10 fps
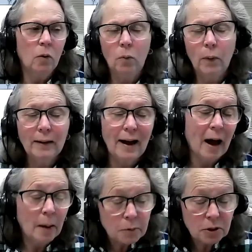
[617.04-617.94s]
what
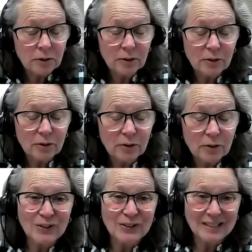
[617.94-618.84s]
option are you
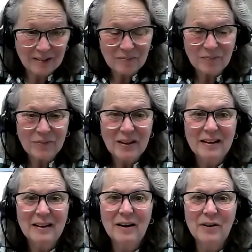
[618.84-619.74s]
using
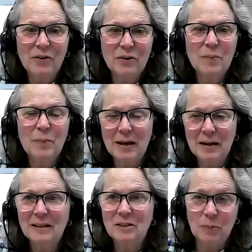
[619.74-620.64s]
under
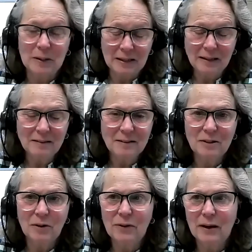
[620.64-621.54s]
Appendix B
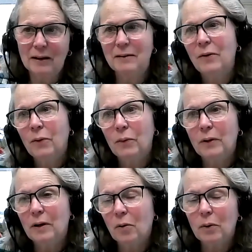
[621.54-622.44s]
so that
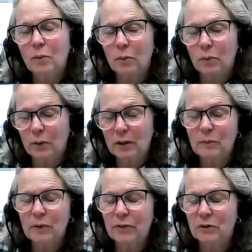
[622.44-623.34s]
we know what we're
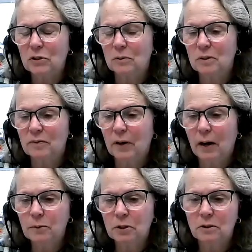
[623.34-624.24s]
working with in terms of
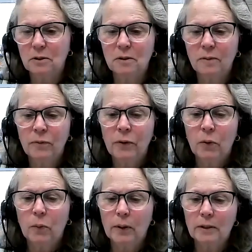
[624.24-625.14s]
options,
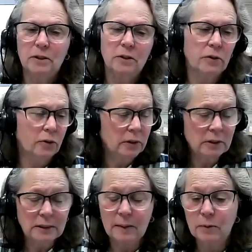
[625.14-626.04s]
what is the
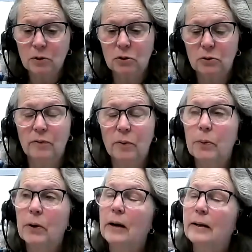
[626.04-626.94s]
current temperature of the
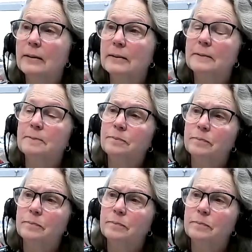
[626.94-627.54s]
product,